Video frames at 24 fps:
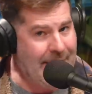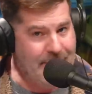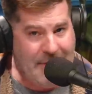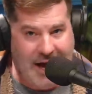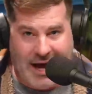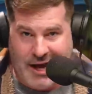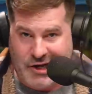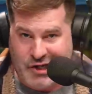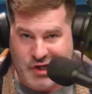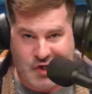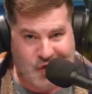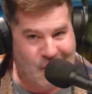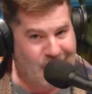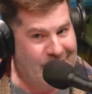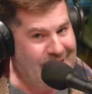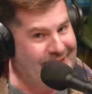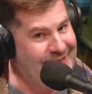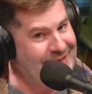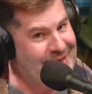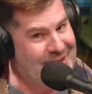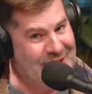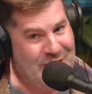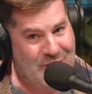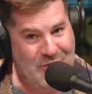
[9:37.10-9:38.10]
I'm not sure
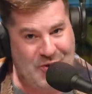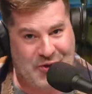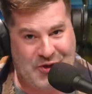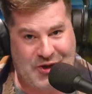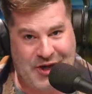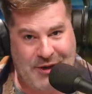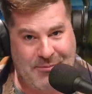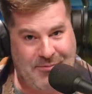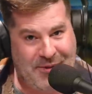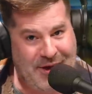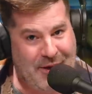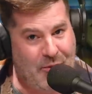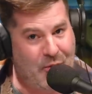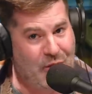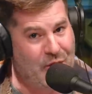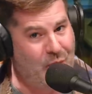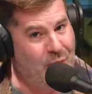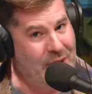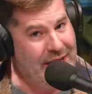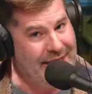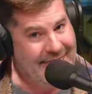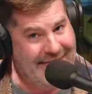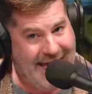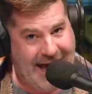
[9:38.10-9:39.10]
that the UCP
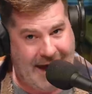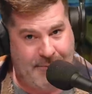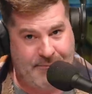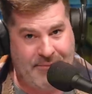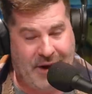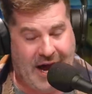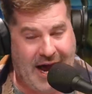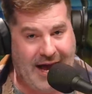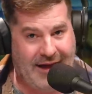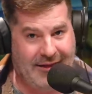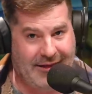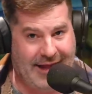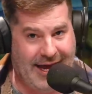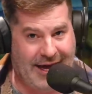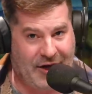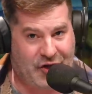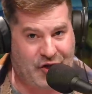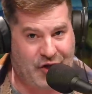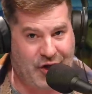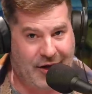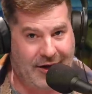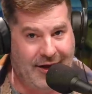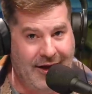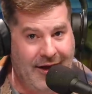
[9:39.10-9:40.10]
would win that
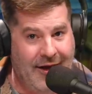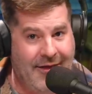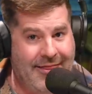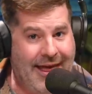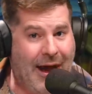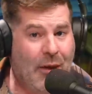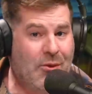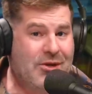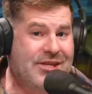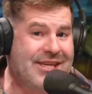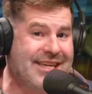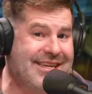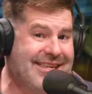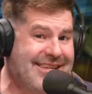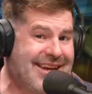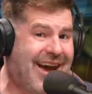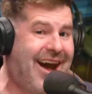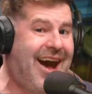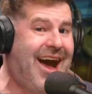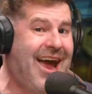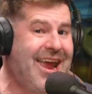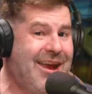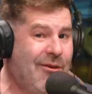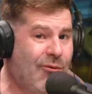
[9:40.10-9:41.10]
by-election. That was a
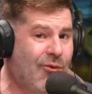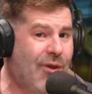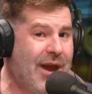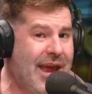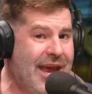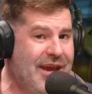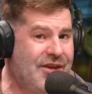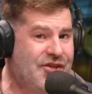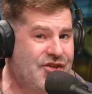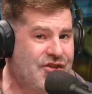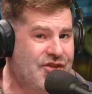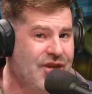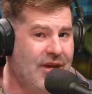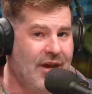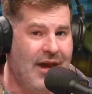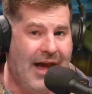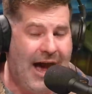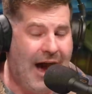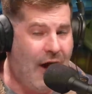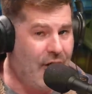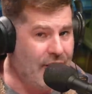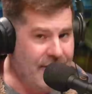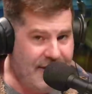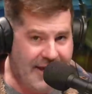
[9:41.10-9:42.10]
tight race
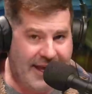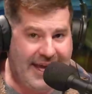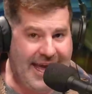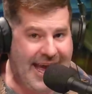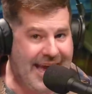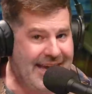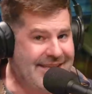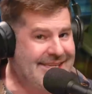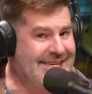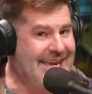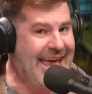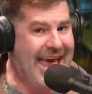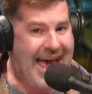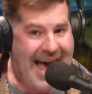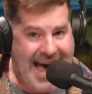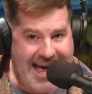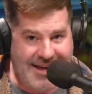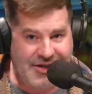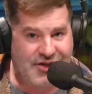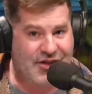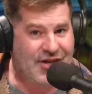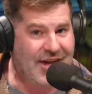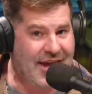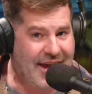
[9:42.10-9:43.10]
out of the gates,
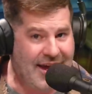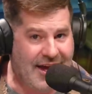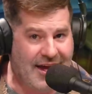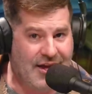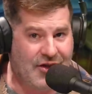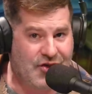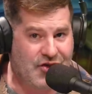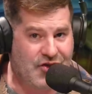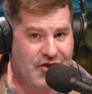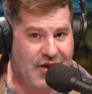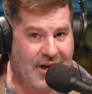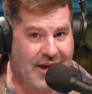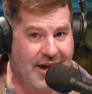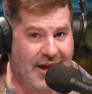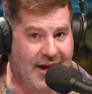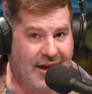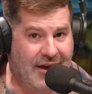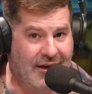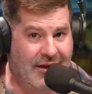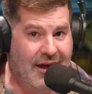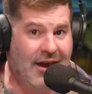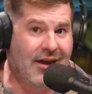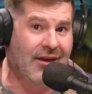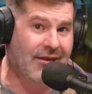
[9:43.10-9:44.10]
as is,
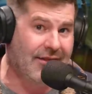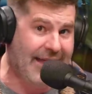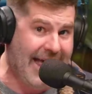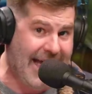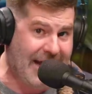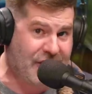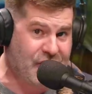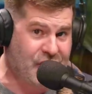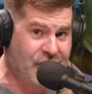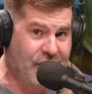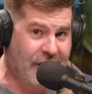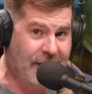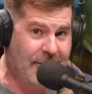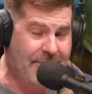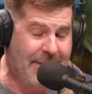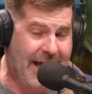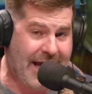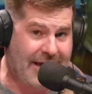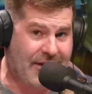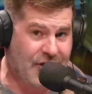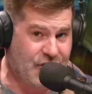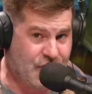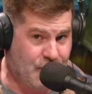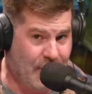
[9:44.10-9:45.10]
in an election
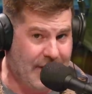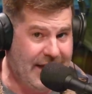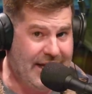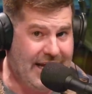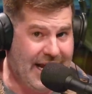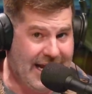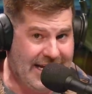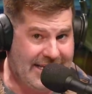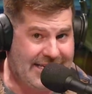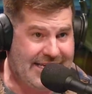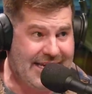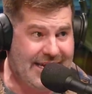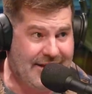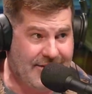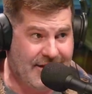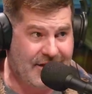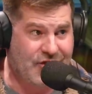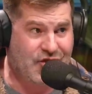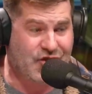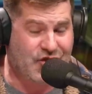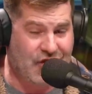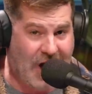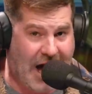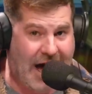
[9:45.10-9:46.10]
back in 2019
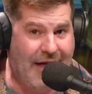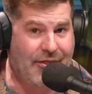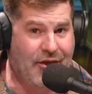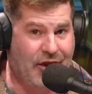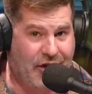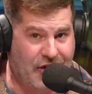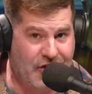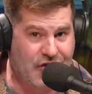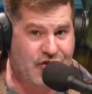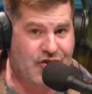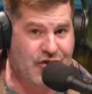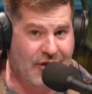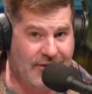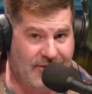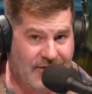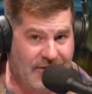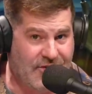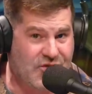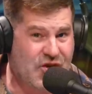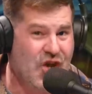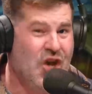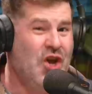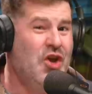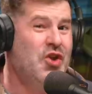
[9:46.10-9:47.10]
that saw the
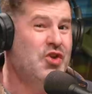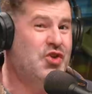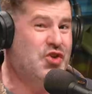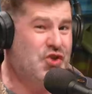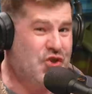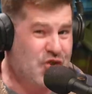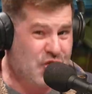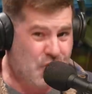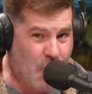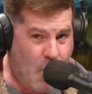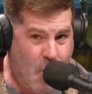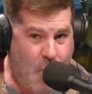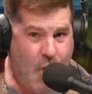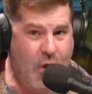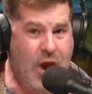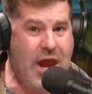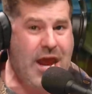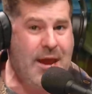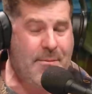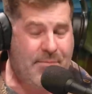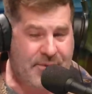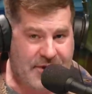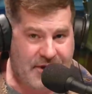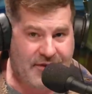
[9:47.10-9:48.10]
Conservatives
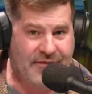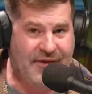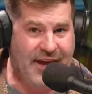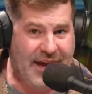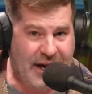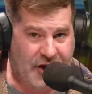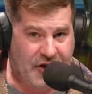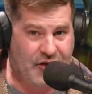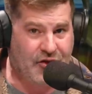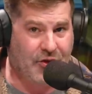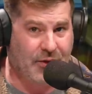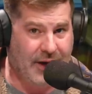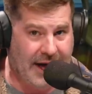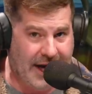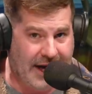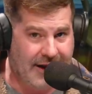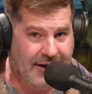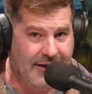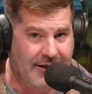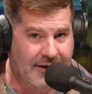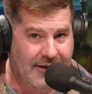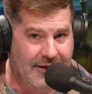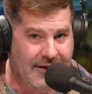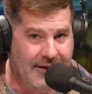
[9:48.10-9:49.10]
sweep to
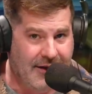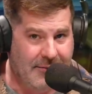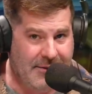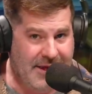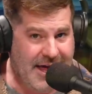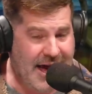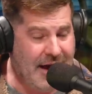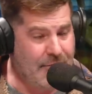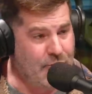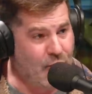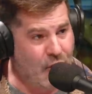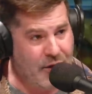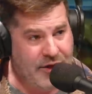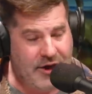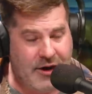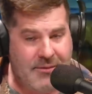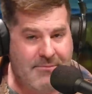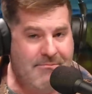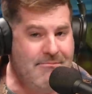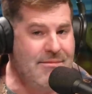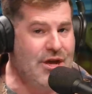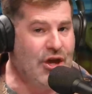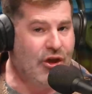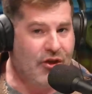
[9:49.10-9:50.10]
victory. I mean, they had more than
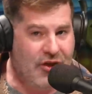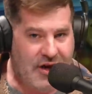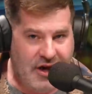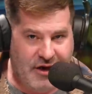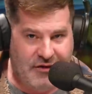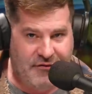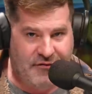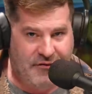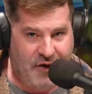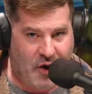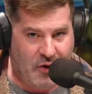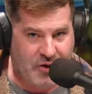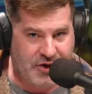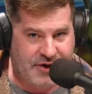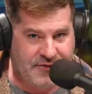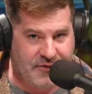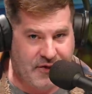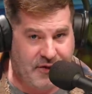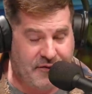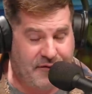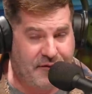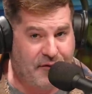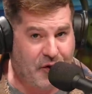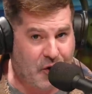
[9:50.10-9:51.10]
1 million votes
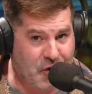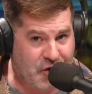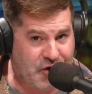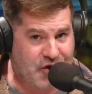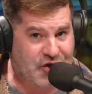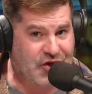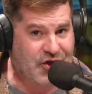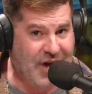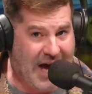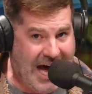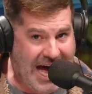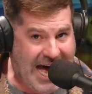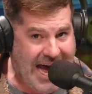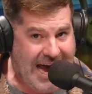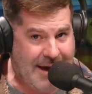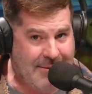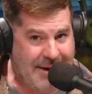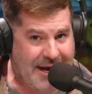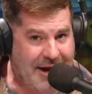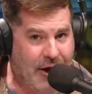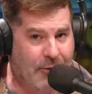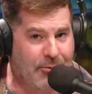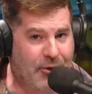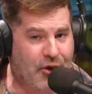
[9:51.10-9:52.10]
for the first
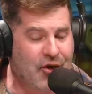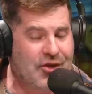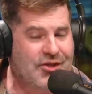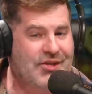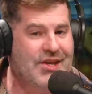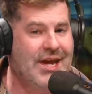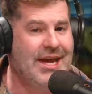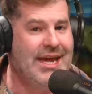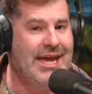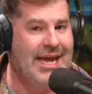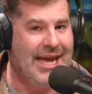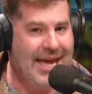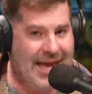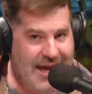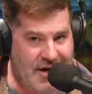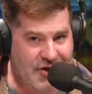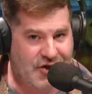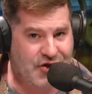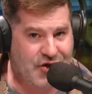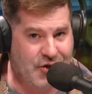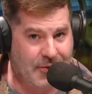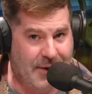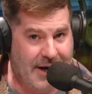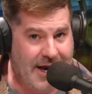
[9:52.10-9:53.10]
time in Alberta's
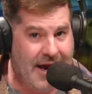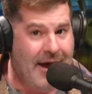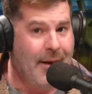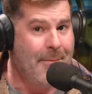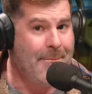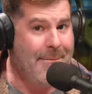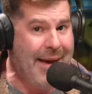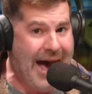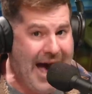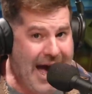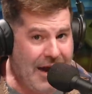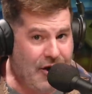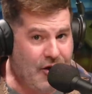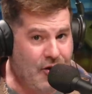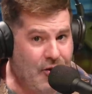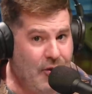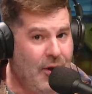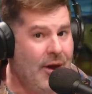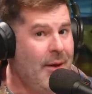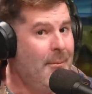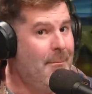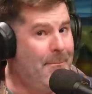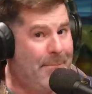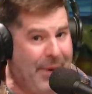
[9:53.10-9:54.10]
history.
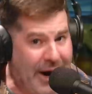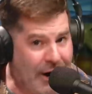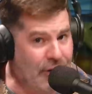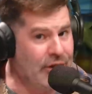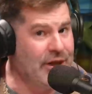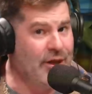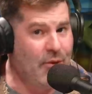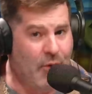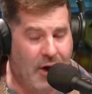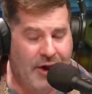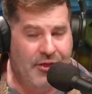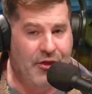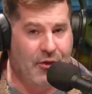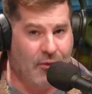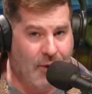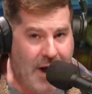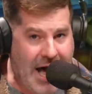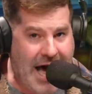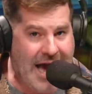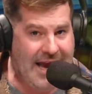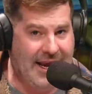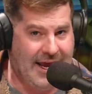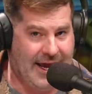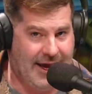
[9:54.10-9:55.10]
Madu barely won the
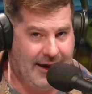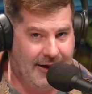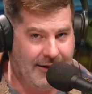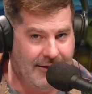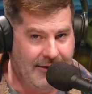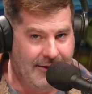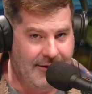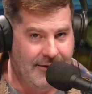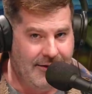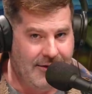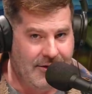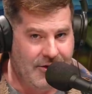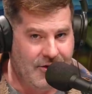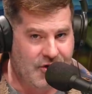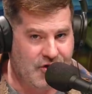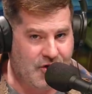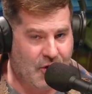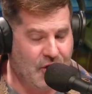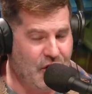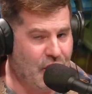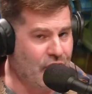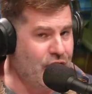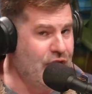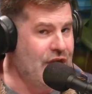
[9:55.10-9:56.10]
riding.
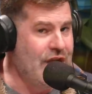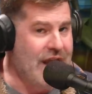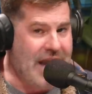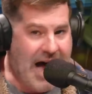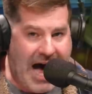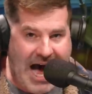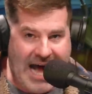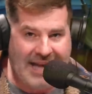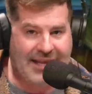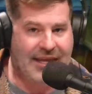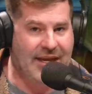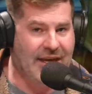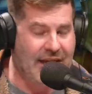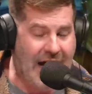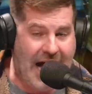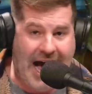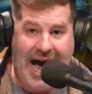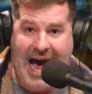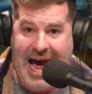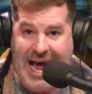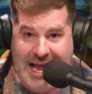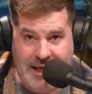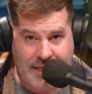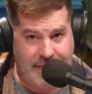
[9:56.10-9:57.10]
So you're not going to,
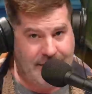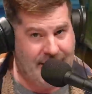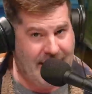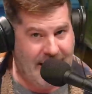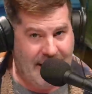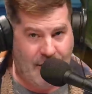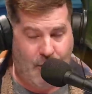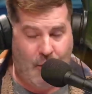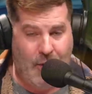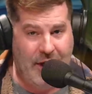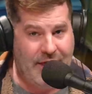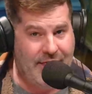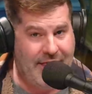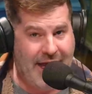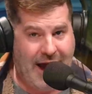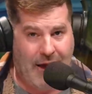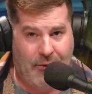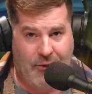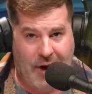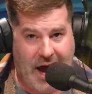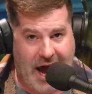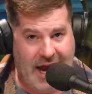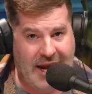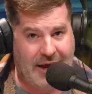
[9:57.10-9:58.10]
I think, win
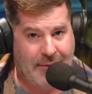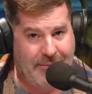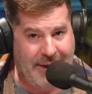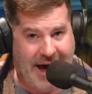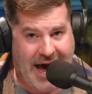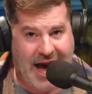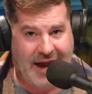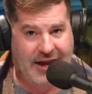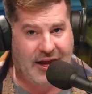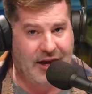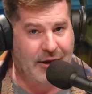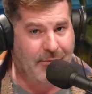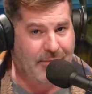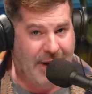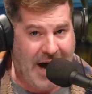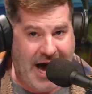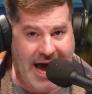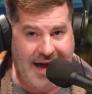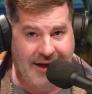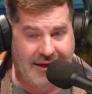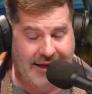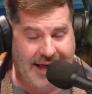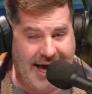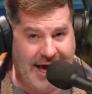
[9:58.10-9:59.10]
that riding back in a
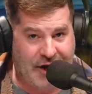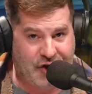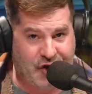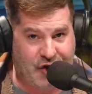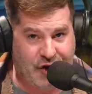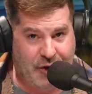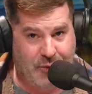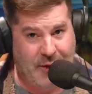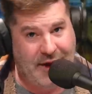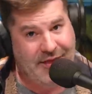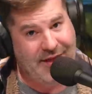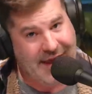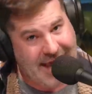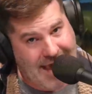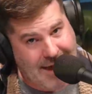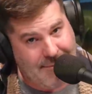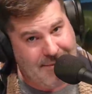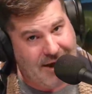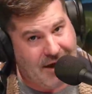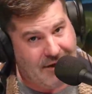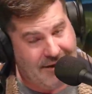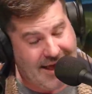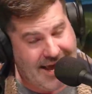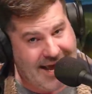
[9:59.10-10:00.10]
by-election when the
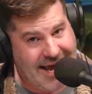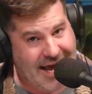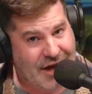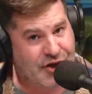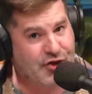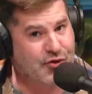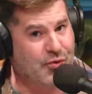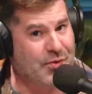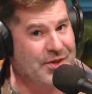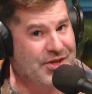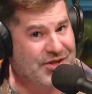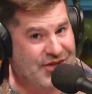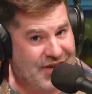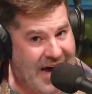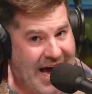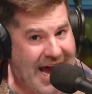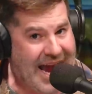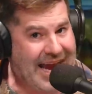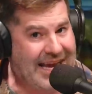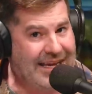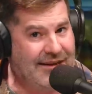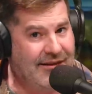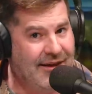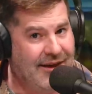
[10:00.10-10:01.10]
MLA has
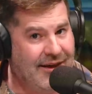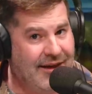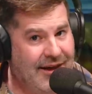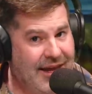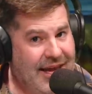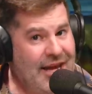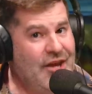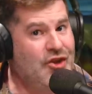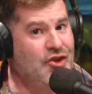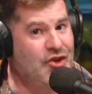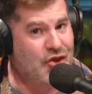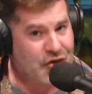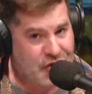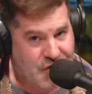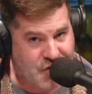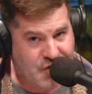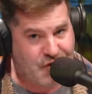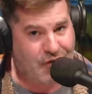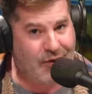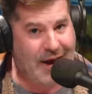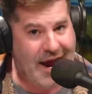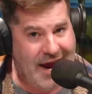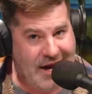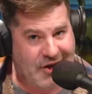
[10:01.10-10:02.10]
resigned in
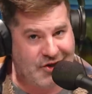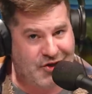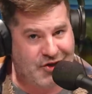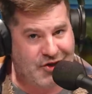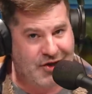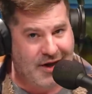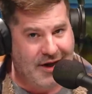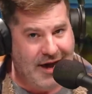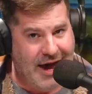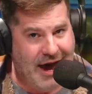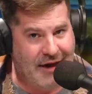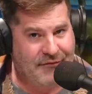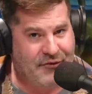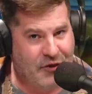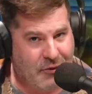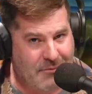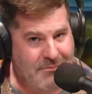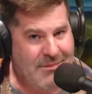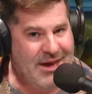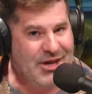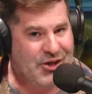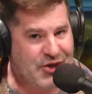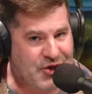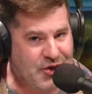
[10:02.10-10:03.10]
disgrace
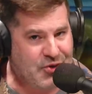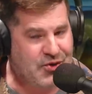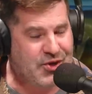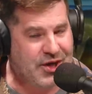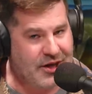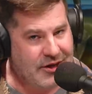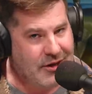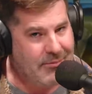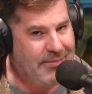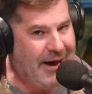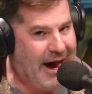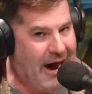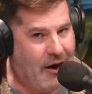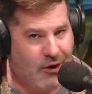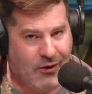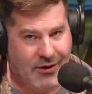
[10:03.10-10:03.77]
after misusing the